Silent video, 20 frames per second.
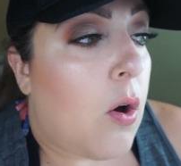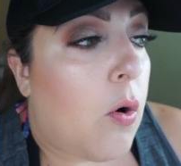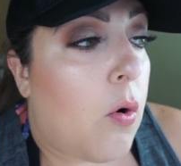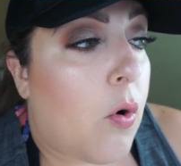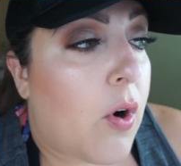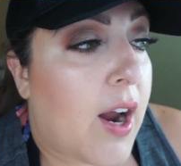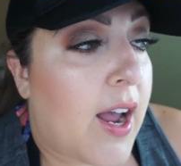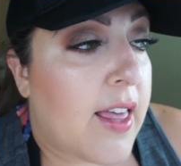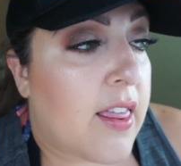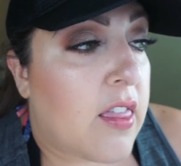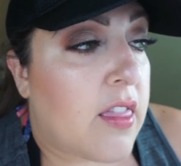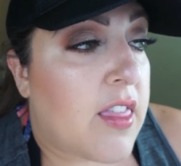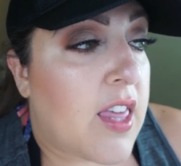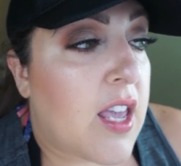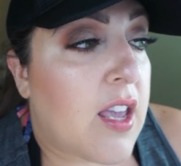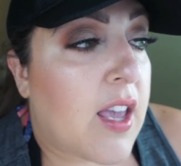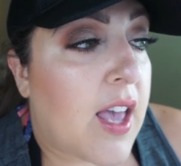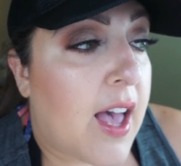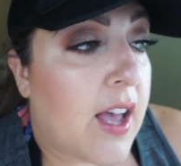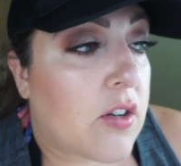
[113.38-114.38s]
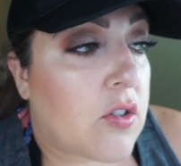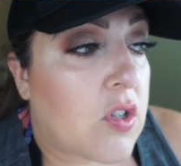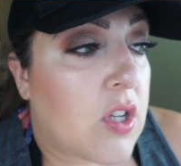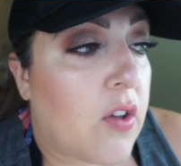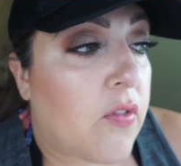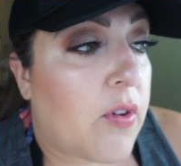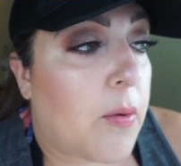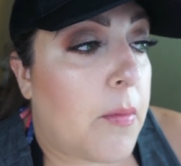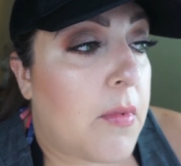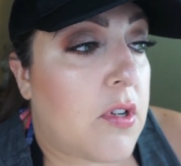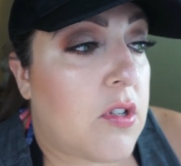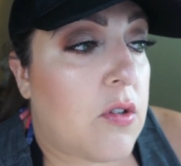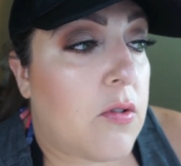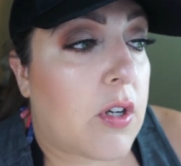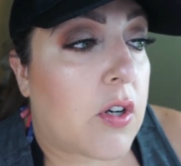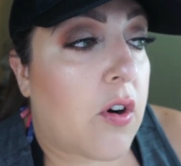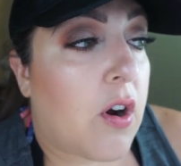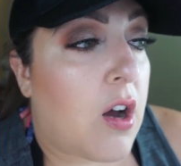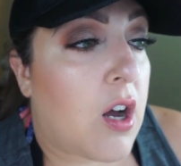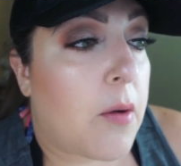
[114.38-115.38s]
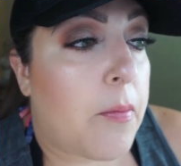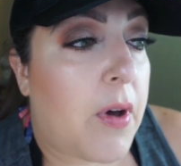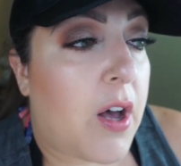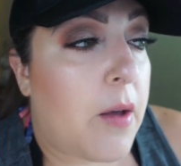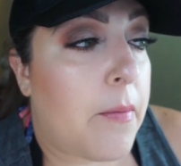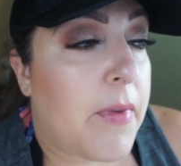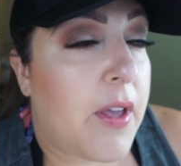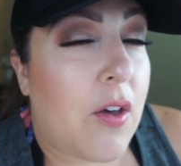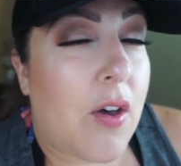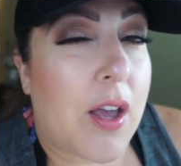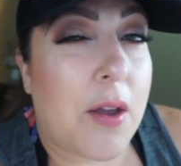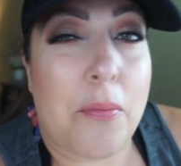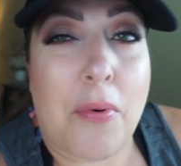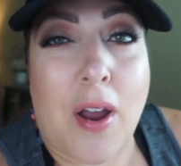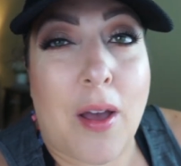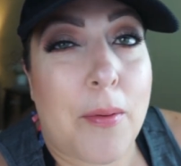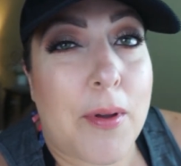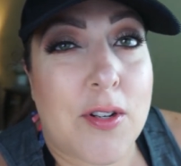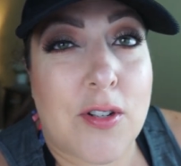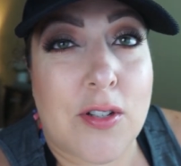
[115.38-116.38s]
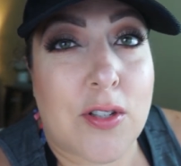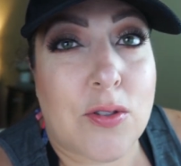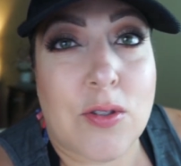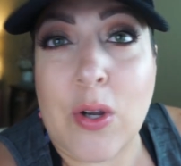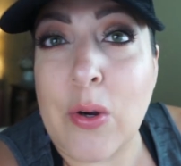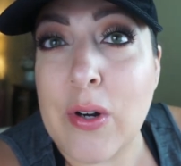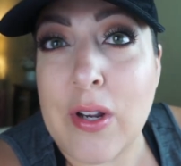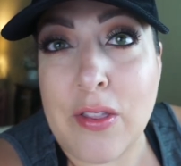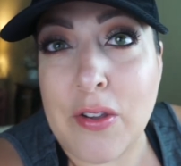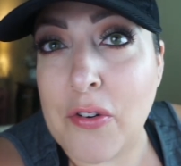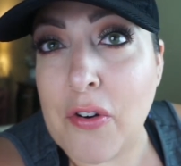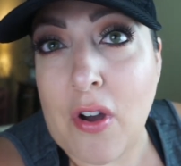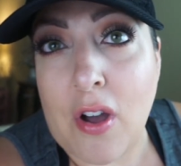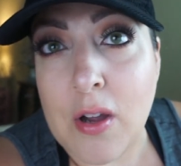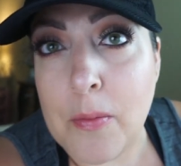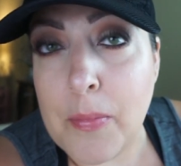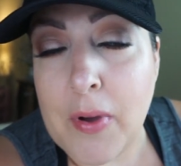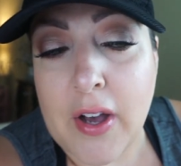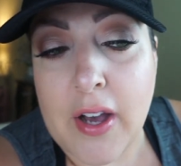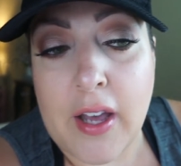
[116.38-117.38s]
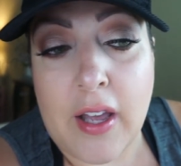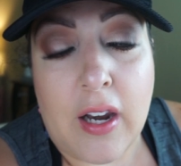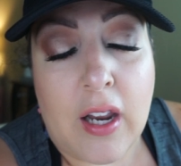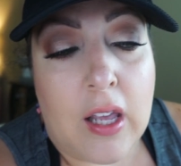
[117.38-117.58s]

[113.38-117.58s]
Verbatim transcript: Or I think actually if I'm gonna do a crock pot meal, I probably just throw it in the crock pot.